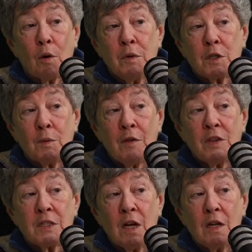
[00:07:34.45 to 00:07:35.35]
orbits
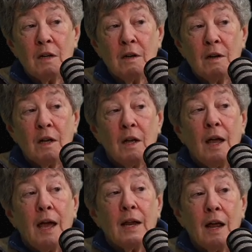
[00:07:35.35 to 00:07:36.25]
around the sun,
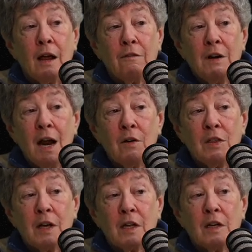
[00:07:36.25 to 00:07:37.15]
and every
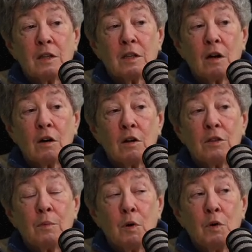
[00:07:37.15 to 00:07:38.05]
now and then the
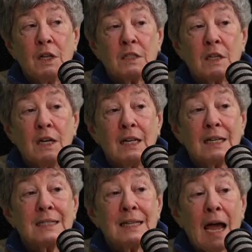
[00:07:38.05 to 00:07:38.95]
Earth, moon, and
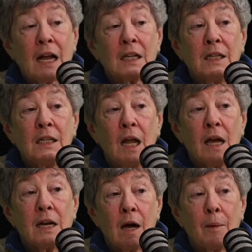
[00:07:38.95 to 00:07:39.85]
sun
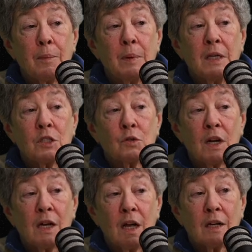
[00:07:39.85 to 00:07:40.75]
exactly line up in a
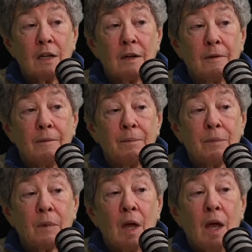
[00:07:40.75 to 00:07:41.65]
straight line.
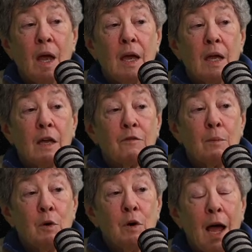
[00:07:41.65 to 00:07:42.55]

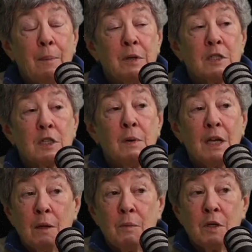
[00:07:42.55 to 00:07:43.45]
If the moon happens
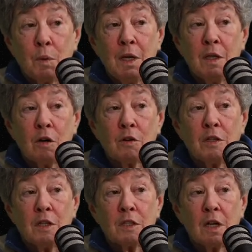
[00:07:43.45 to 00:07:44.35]
to be in between
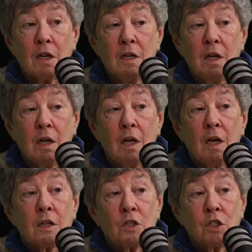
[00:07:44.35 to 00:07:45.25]
the Earth and the sun,
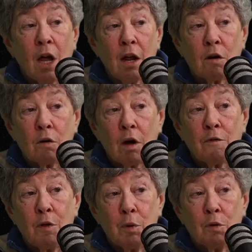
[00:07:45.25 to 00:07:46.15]
the
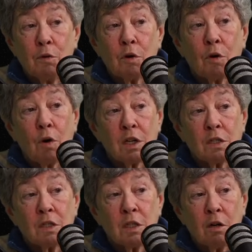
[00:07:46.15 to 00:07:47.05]
shadow of the moon
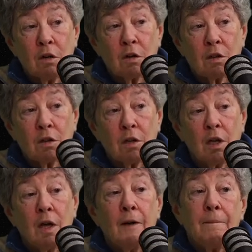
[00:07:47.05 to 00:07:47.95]
crosses the Earth.